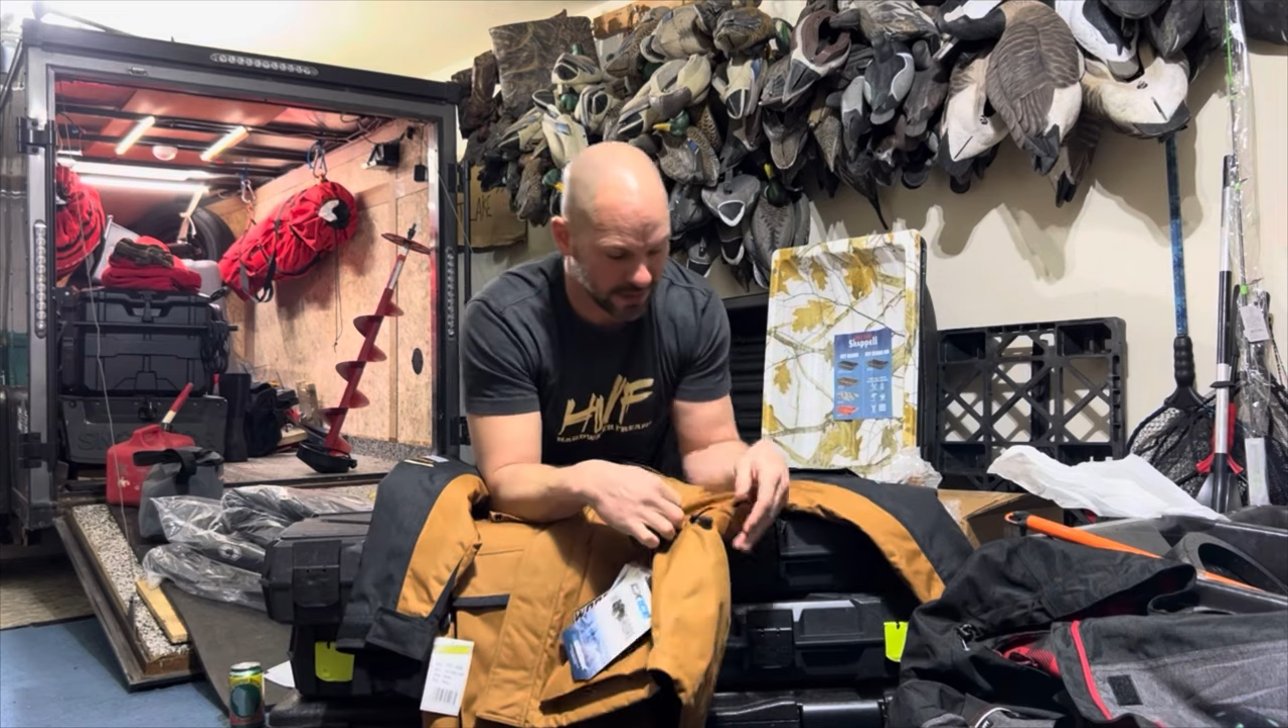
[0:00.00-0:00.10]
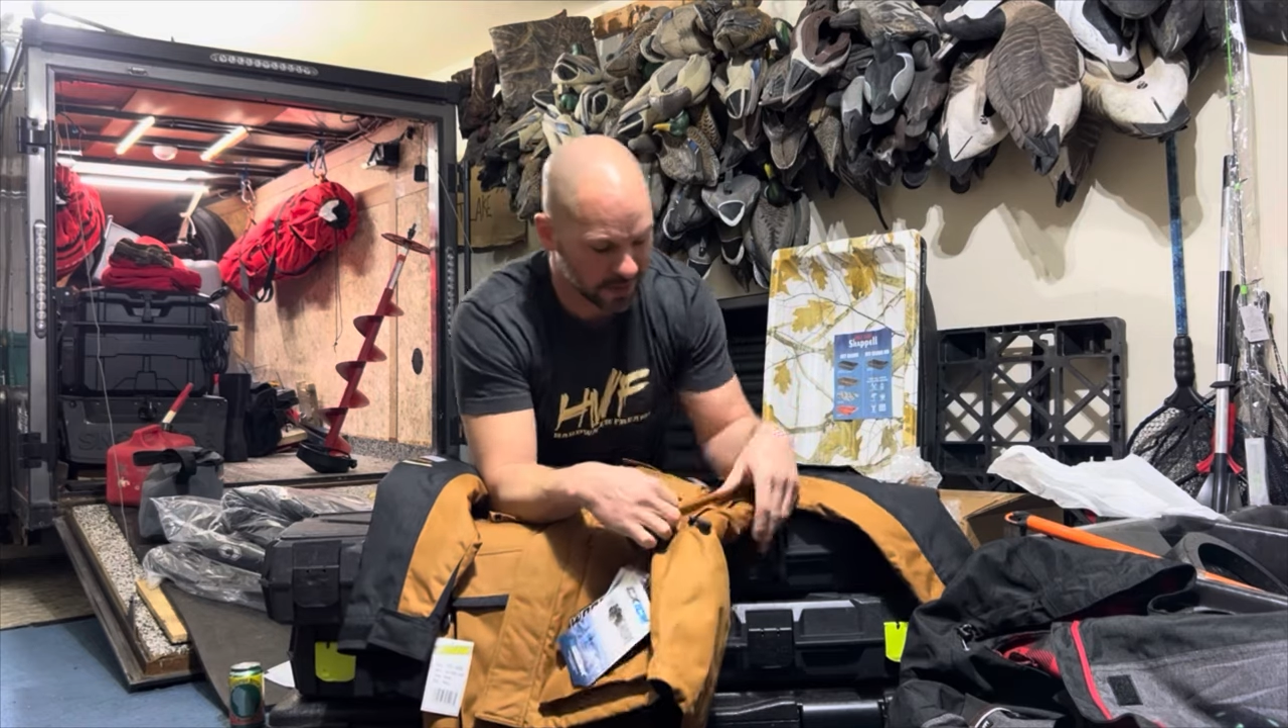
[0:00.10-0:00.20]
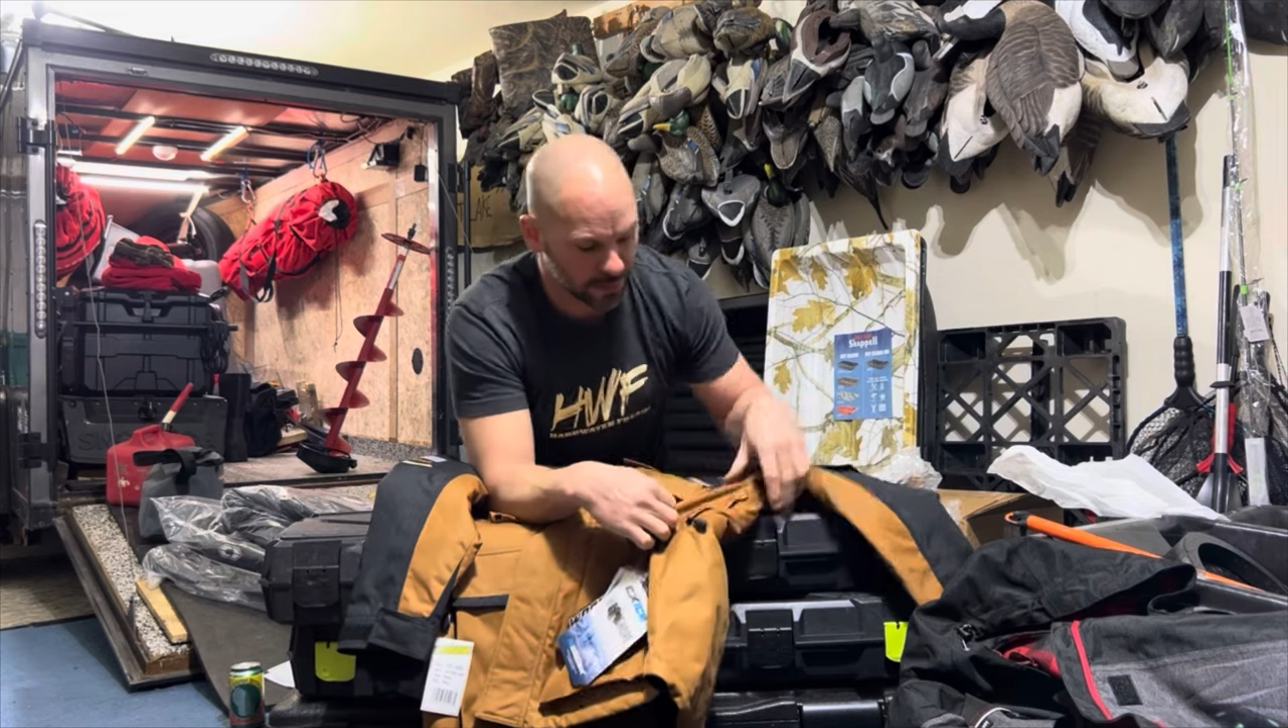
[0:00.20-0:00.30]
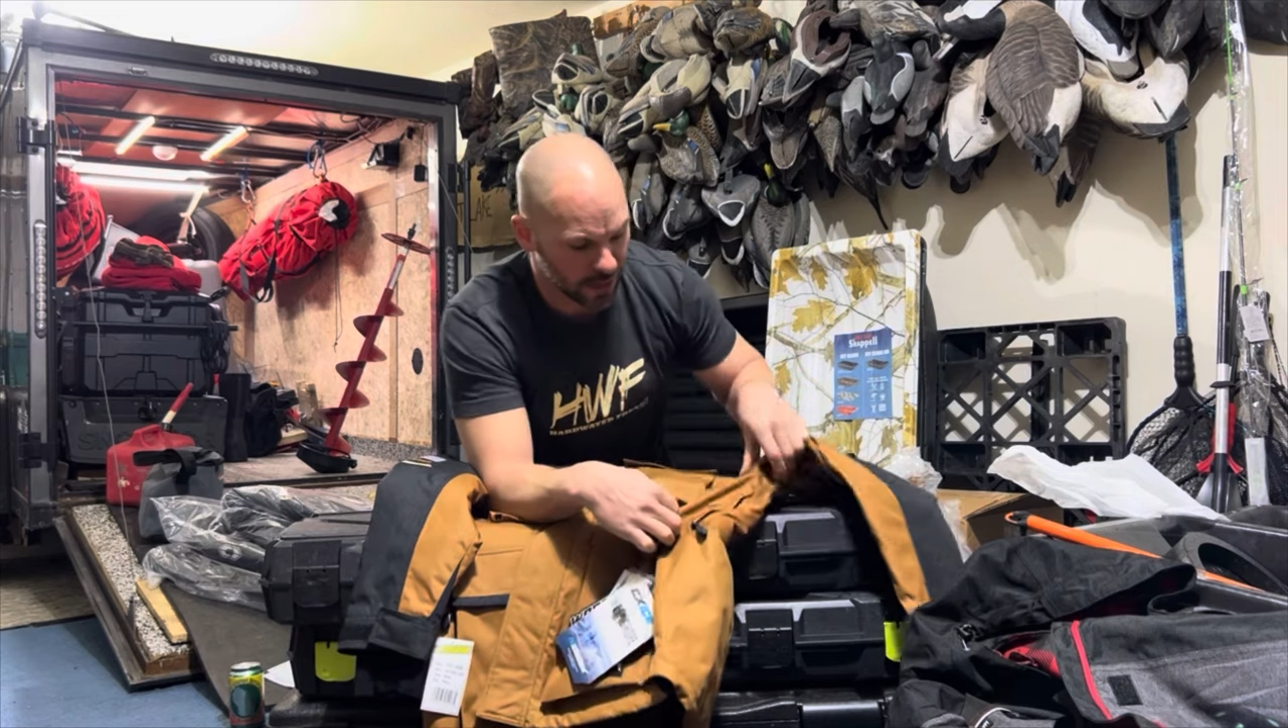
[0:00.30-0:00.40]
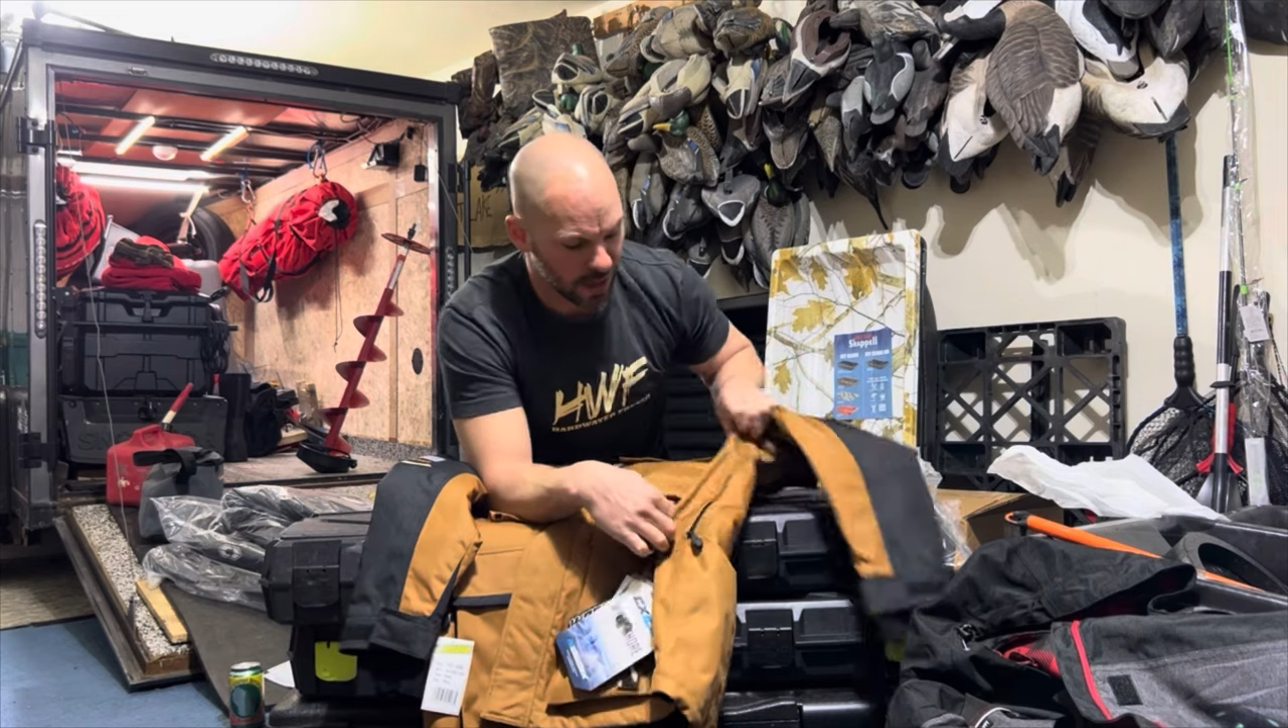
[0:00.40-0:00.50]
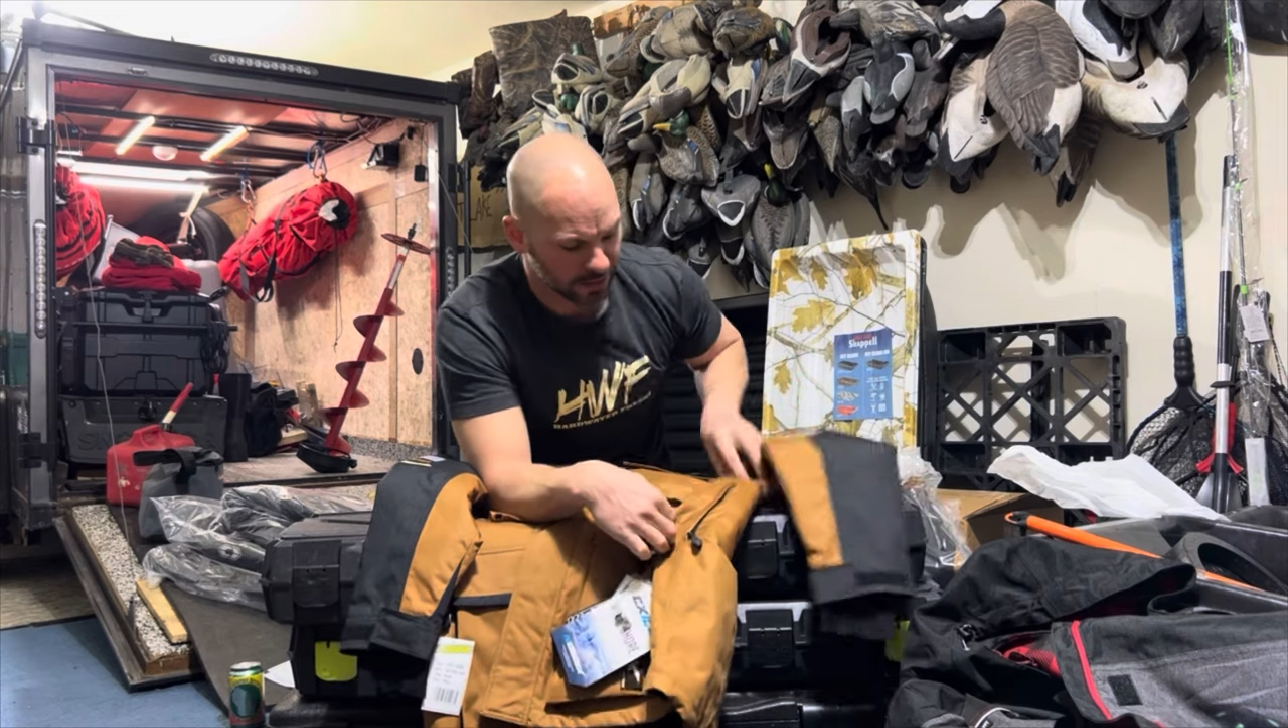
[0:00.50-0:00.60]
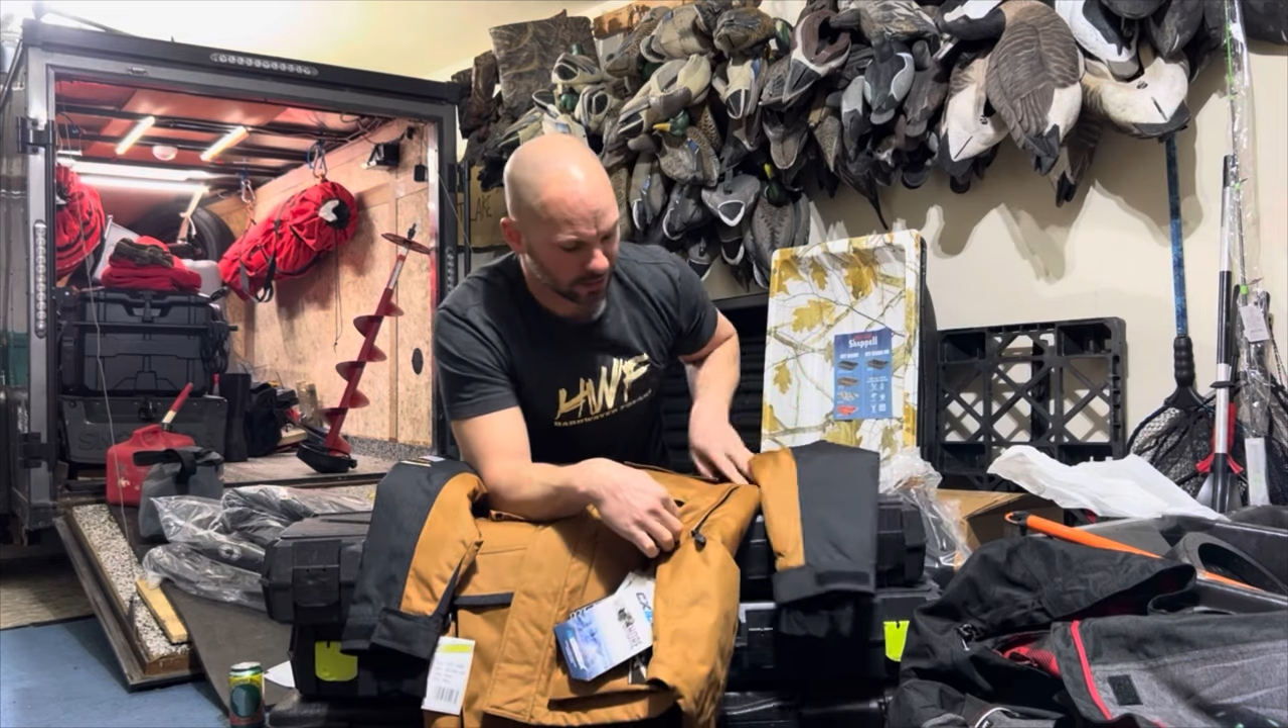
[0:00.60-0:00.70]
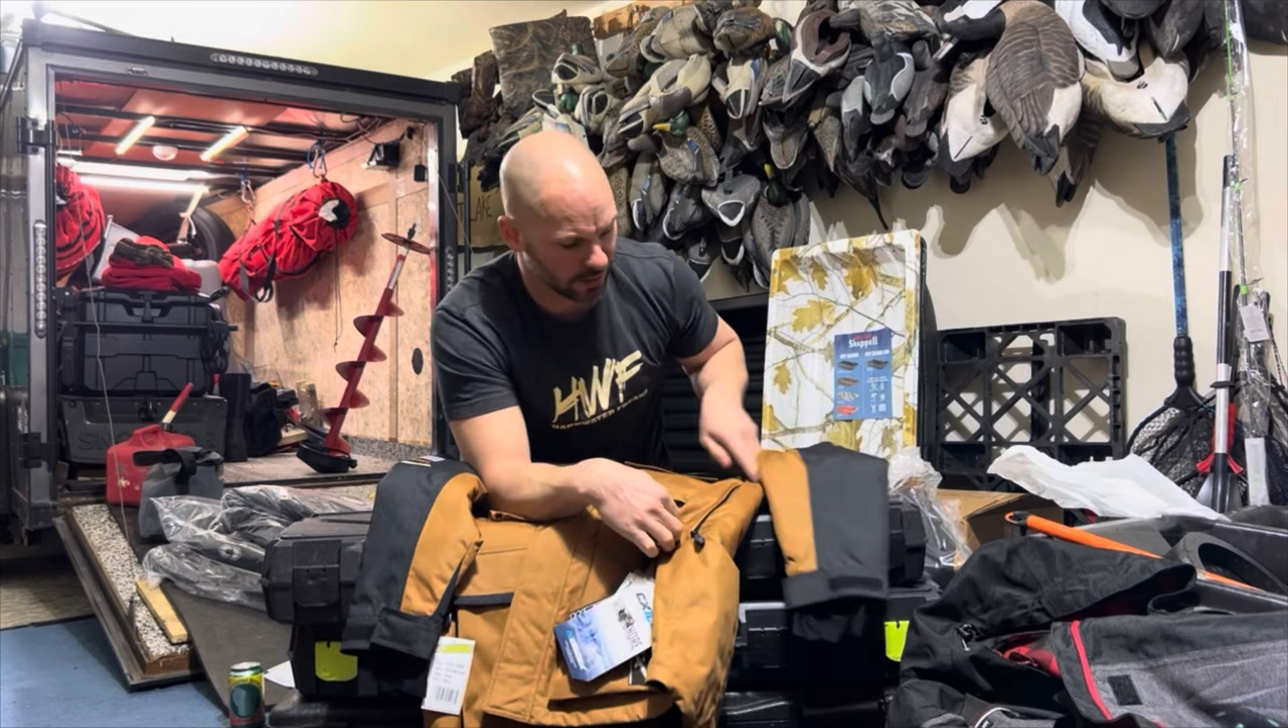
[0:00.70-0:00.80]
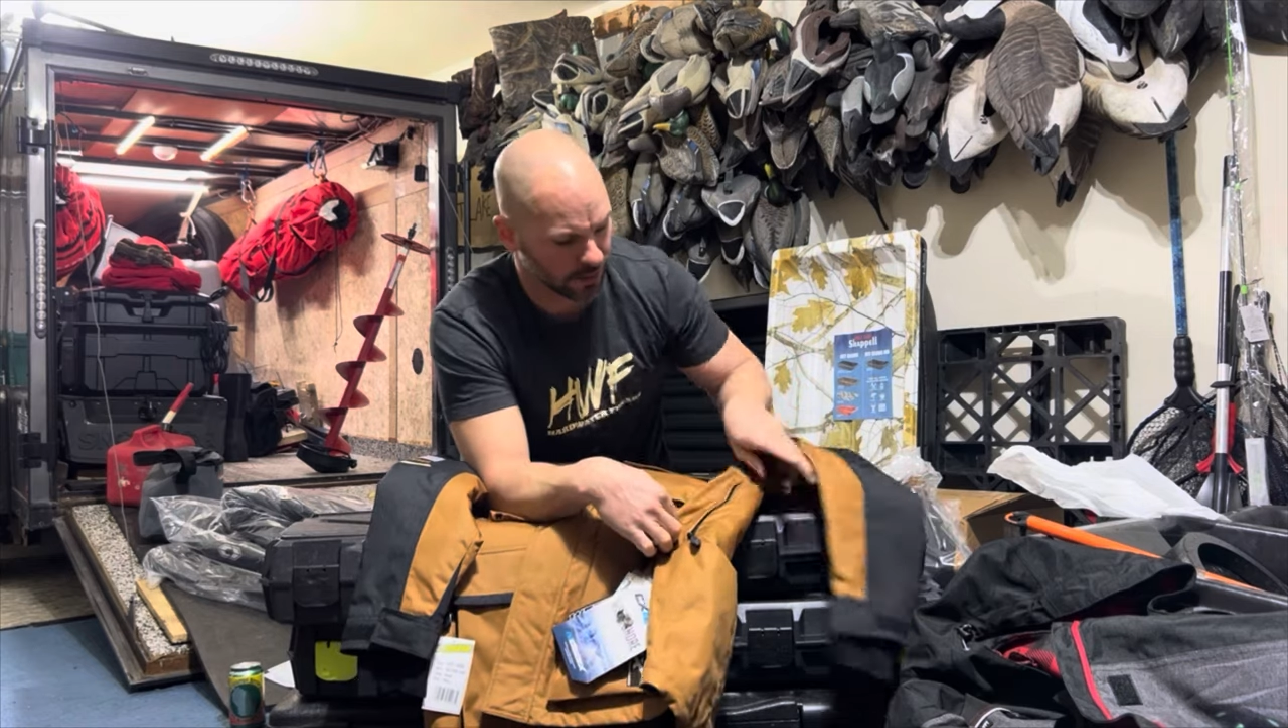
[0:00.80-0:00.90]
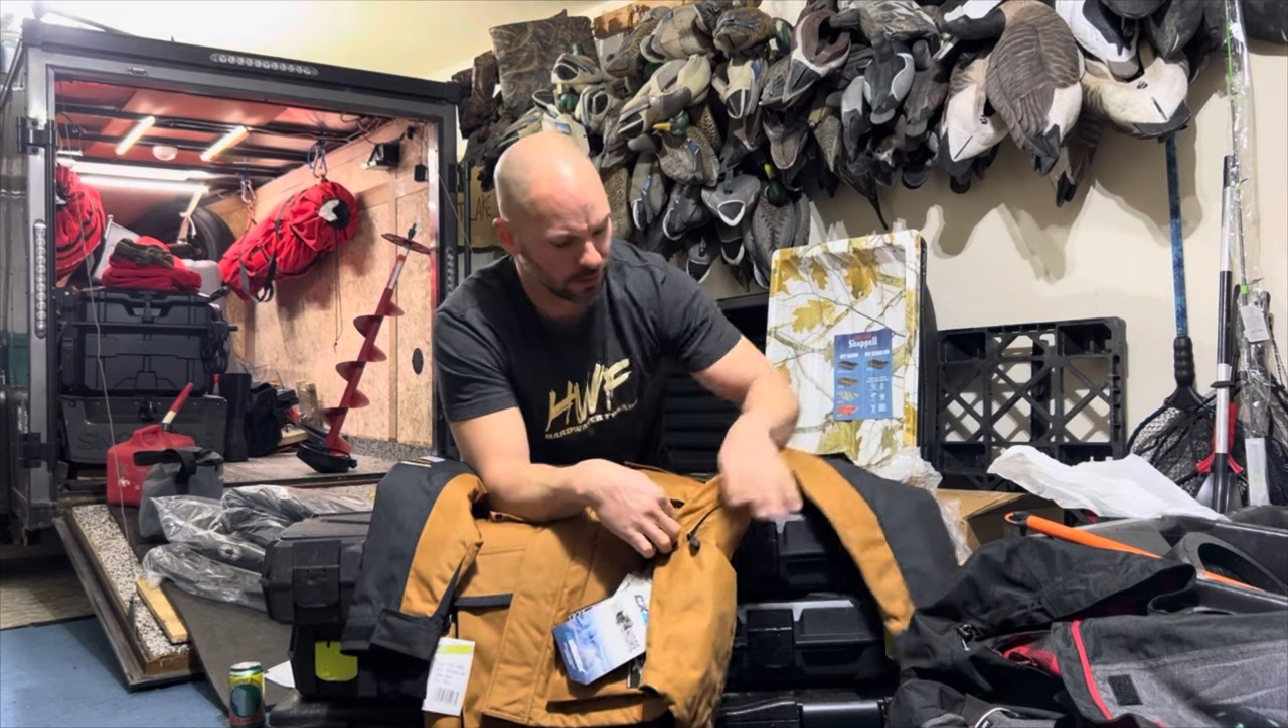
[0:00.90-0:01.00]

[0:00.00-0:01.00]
zipperized.